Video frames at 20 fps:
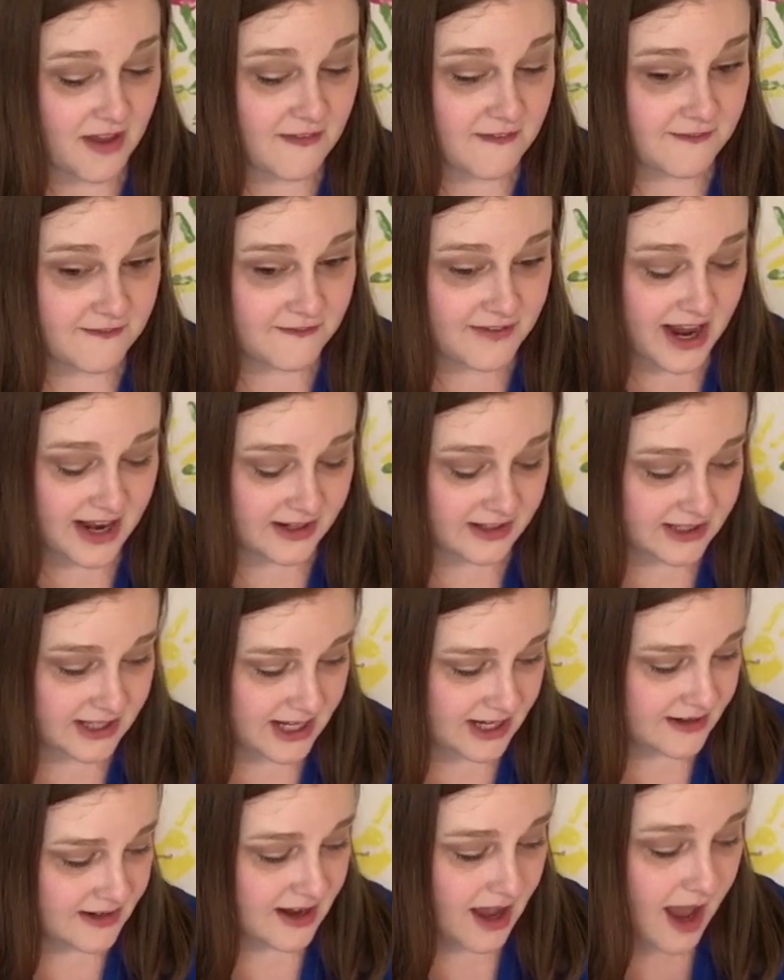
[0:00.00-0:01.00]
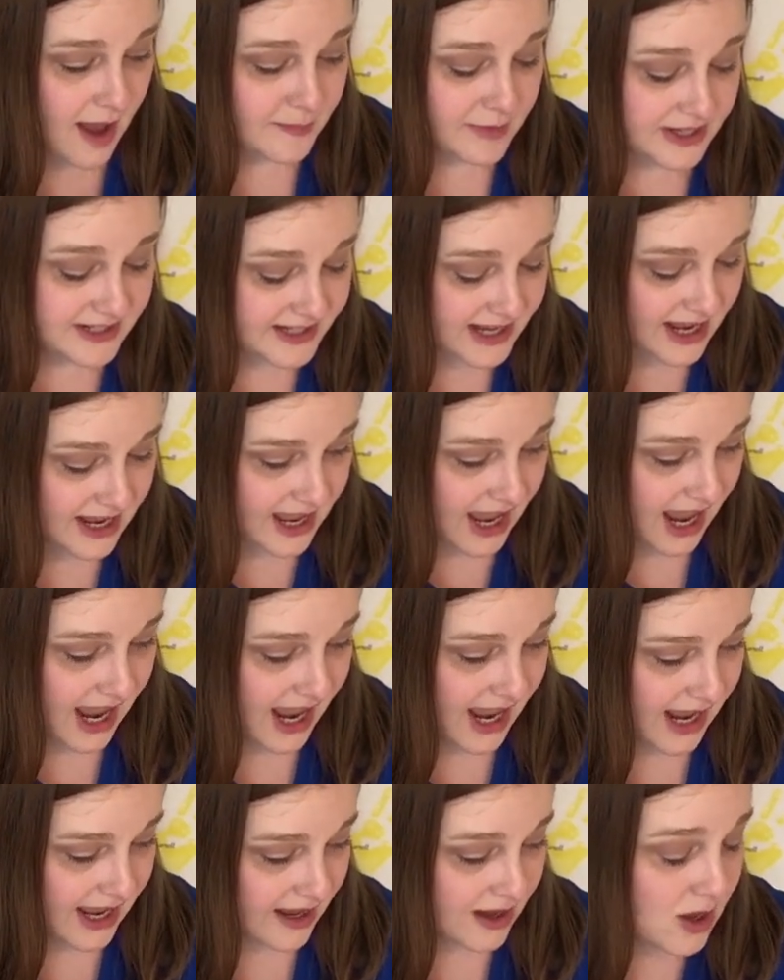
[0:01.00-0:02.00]
Finally, I'm going to take
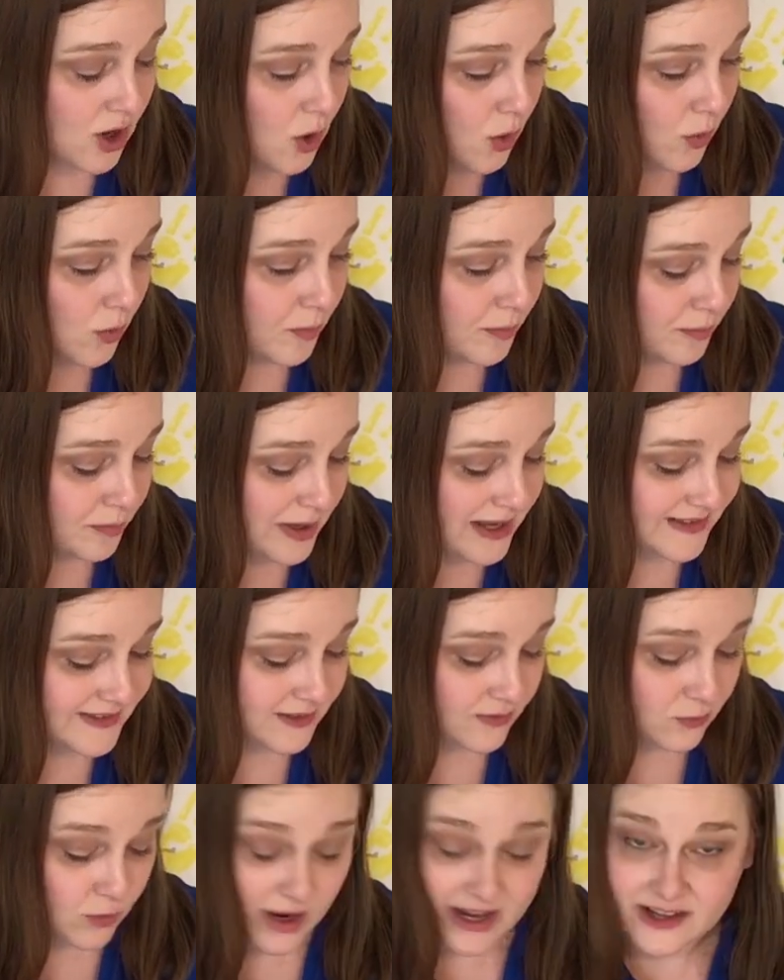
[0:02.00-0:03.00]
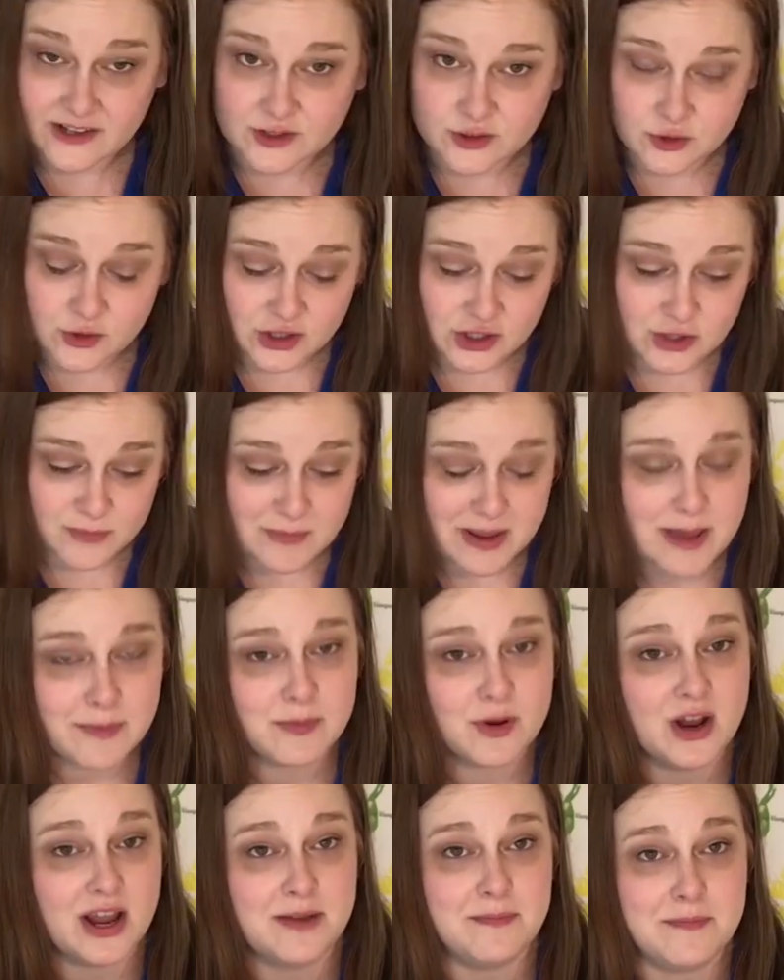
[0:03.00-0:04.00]
a piece of white construction
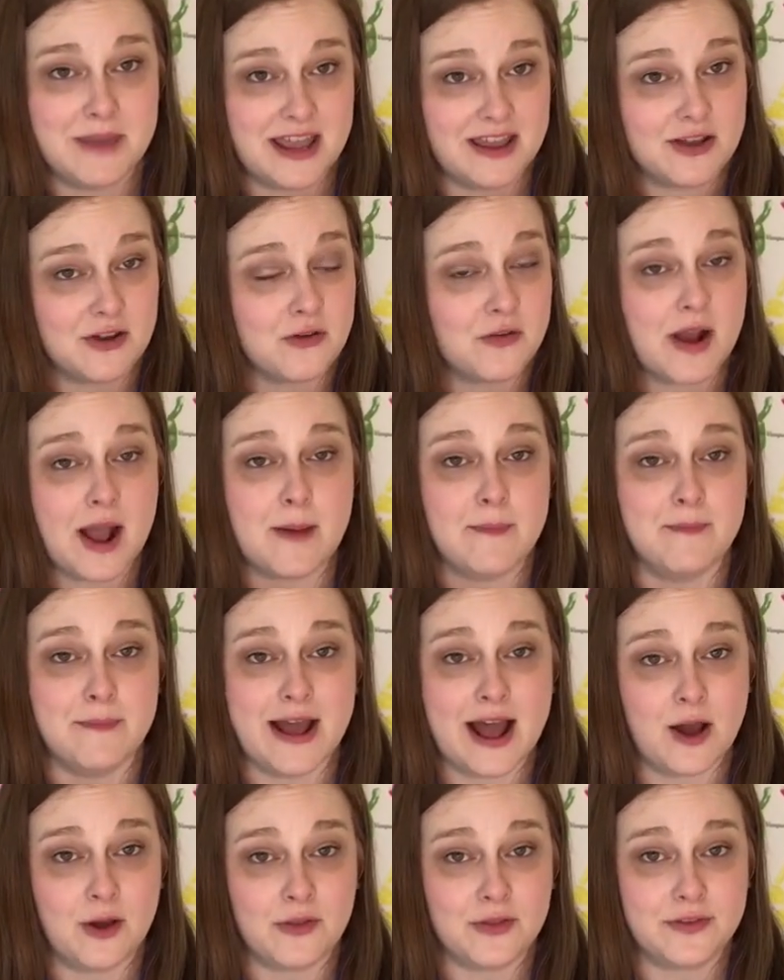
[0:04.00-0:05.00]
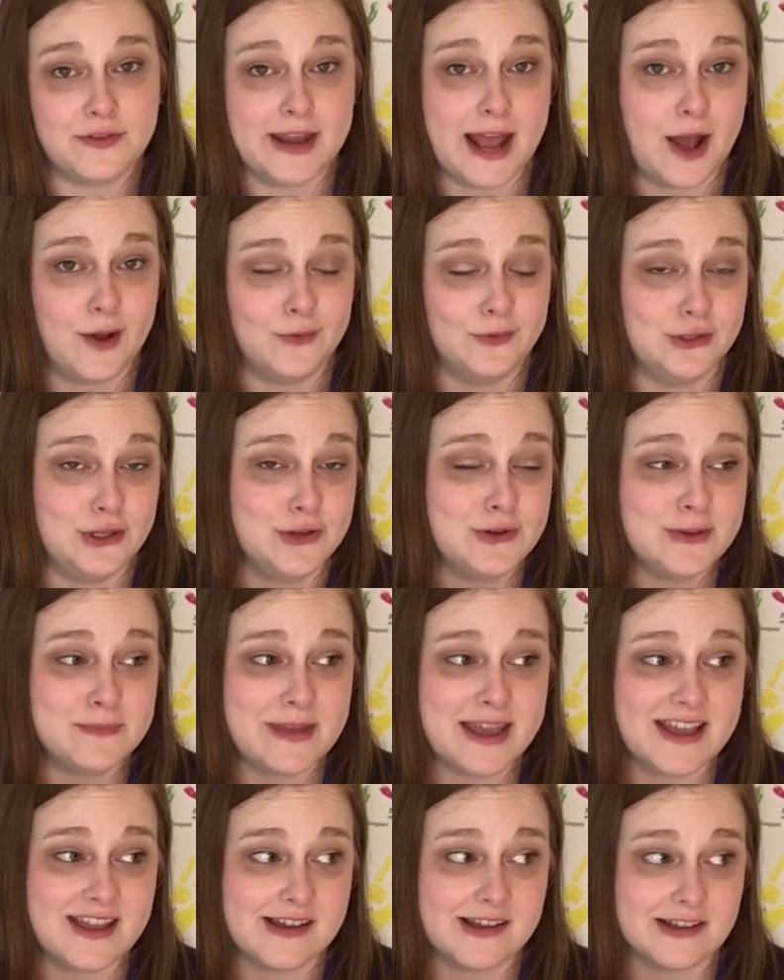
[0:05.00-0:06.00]
paper and make a crab mouth. Now, you can
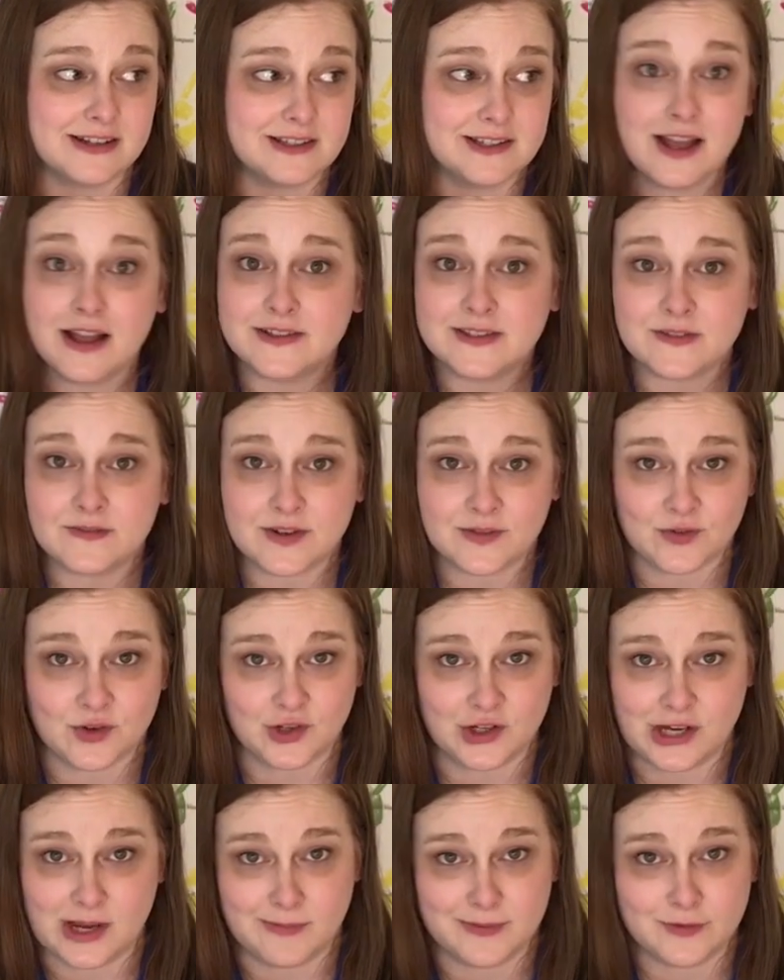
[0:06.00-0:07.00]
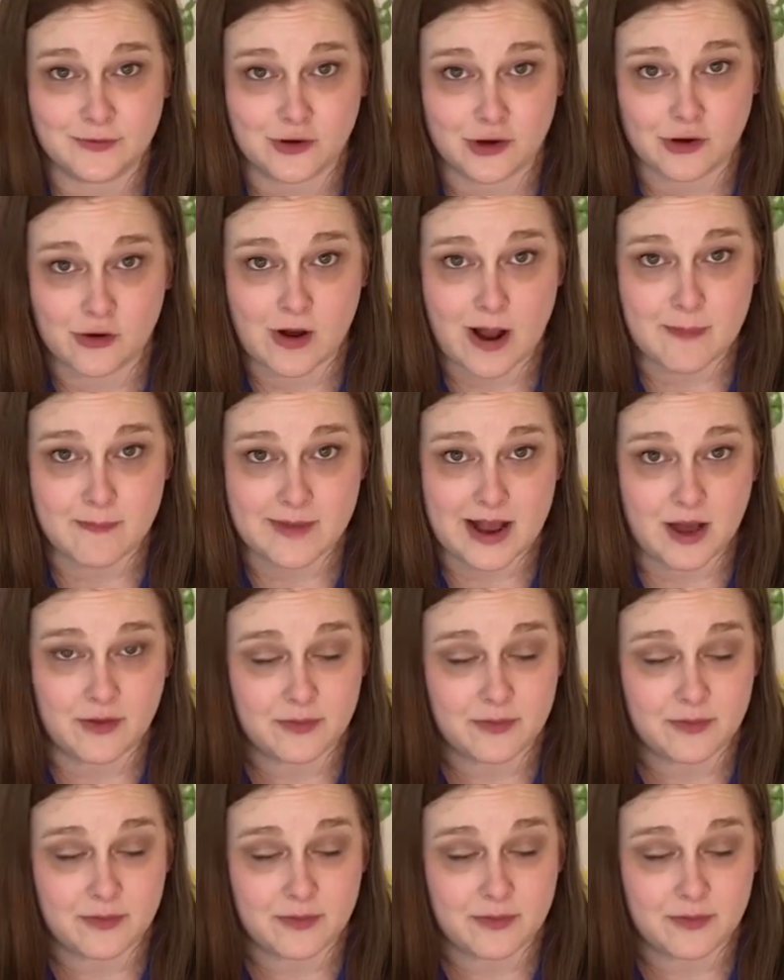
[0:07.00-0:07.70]
make tons of different shapes for your crab mouth.